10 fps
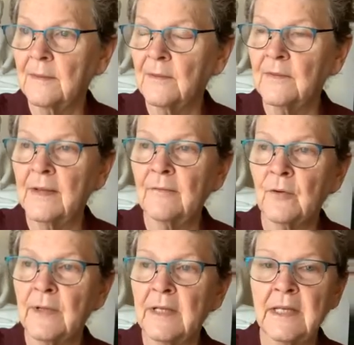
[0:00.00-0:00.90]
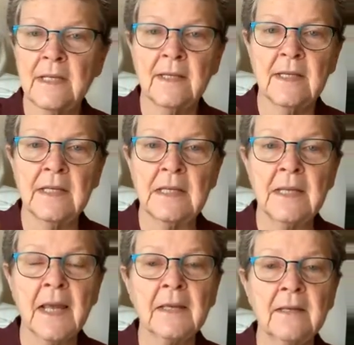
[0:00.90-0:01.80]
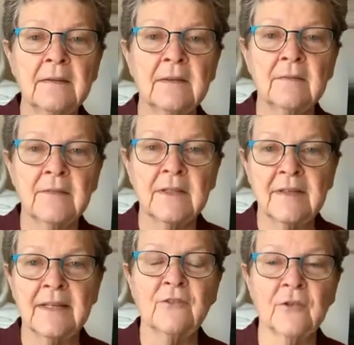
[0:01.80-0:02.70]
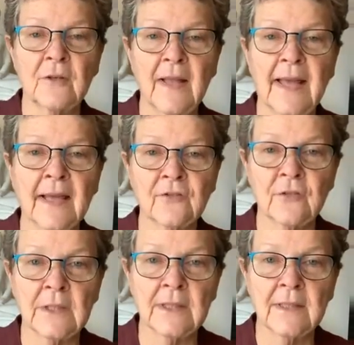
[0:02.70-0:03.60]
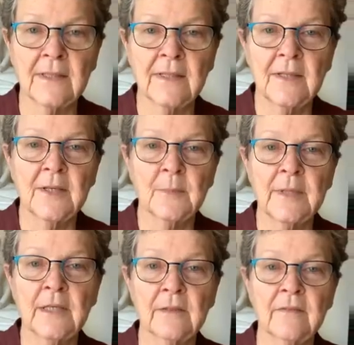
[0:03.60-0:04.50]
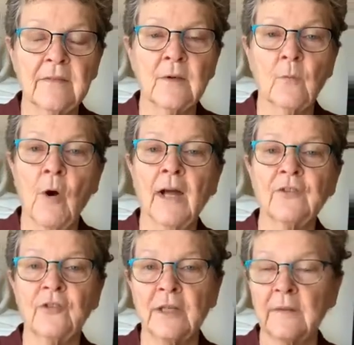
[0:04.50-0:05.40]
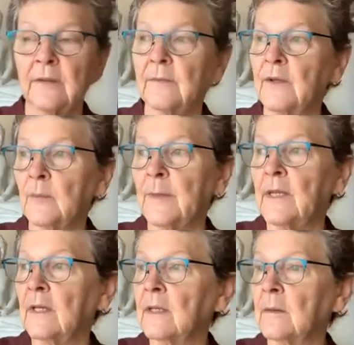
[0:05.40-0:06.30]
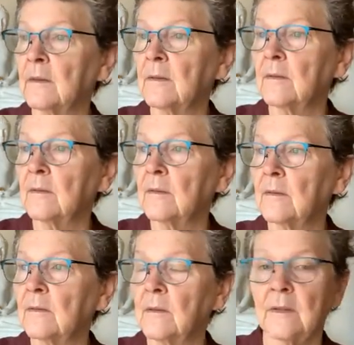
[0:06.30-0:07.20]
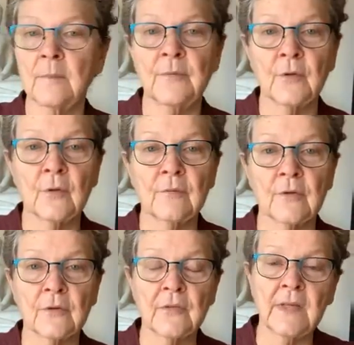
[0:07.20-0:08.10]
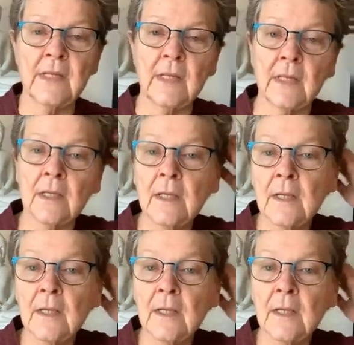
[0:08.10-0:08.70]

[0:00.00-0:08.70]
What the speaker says: there's never any negative intentional action, because they're watching, they're being an observer, seeing